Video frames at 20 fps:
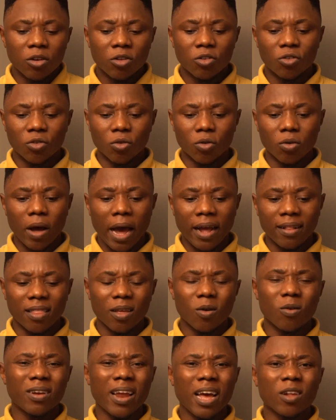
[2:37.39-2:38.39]
So I
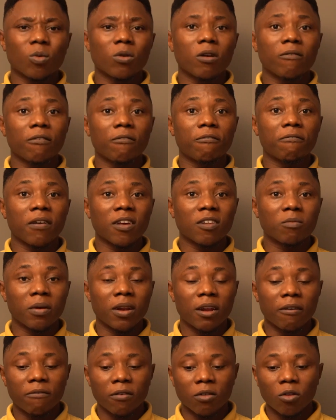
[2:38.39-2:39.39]
think that's one of the first
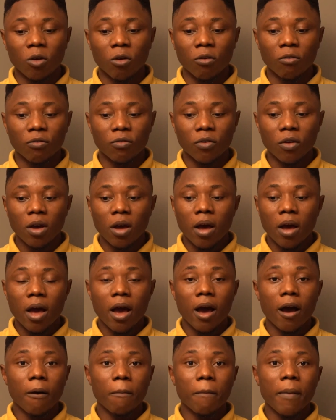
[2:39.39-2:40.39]
benefits of
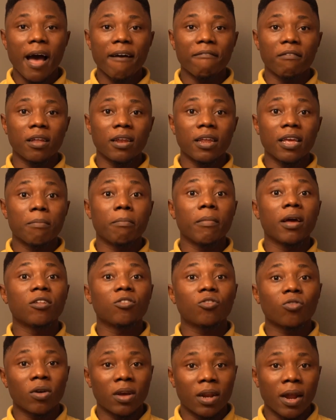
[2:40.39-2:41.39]
having a
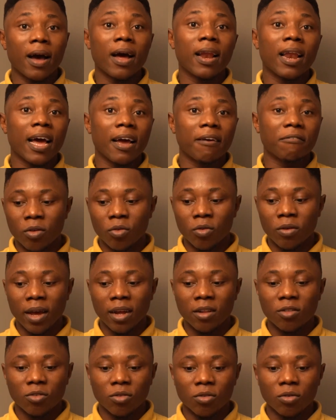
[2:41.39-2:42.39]
mentor in our lives. You
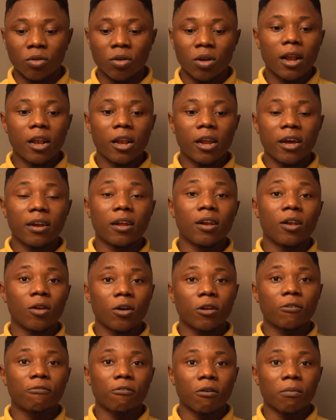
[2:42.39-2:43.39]
get to learn a
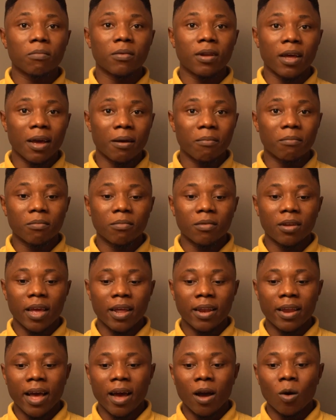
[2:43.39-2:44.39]
lot from them,
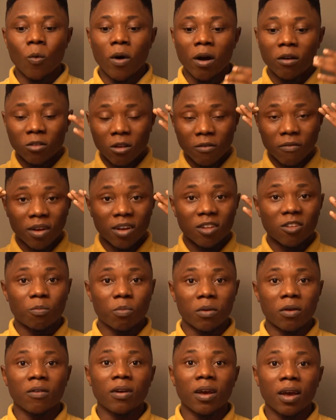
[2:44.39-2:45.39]
their wealth of
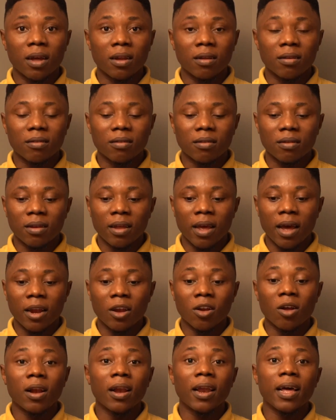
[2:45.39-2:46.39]
experience, their
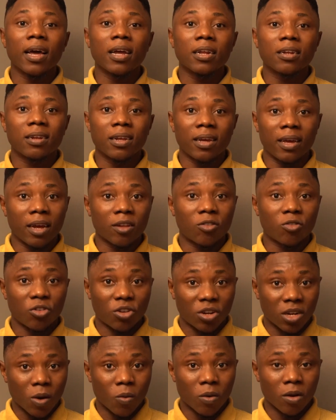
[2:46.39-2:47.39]
knowledge, they get to
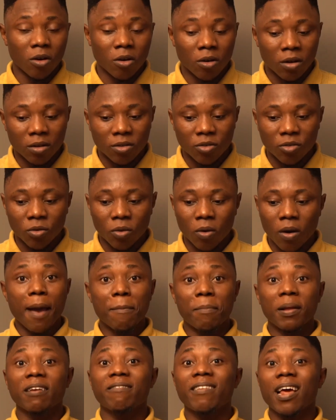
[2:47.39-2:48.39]
share with us. So I
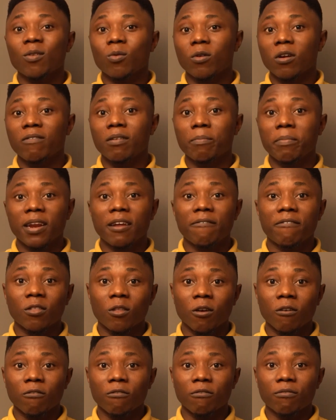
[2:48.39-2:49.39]
believe that's one of the
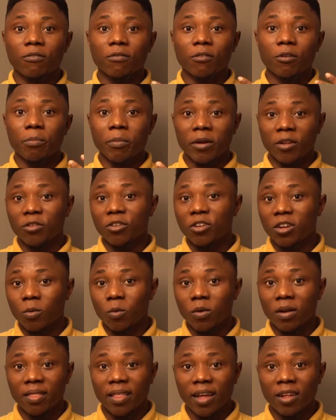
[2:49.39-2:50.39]
benefits of mentorship.
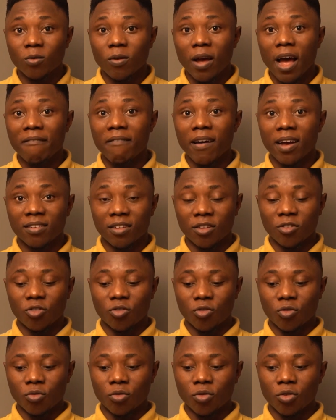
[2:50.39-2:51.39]
We tend to have
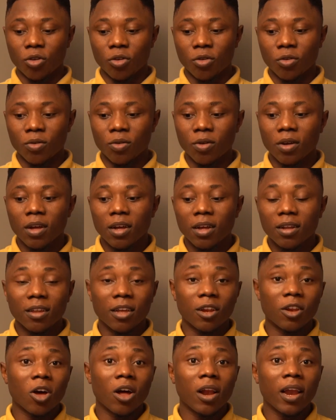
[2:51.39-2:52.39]
access to,
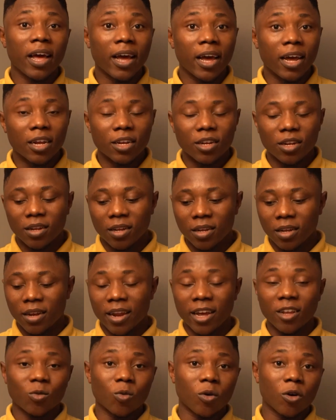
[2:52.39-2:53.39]
the knowledge, the
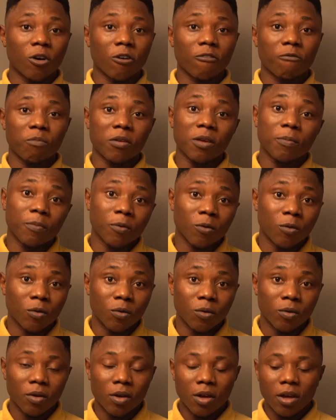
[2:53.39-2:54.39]
network of
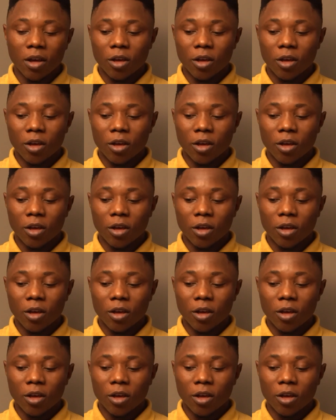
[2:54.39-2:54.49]
people,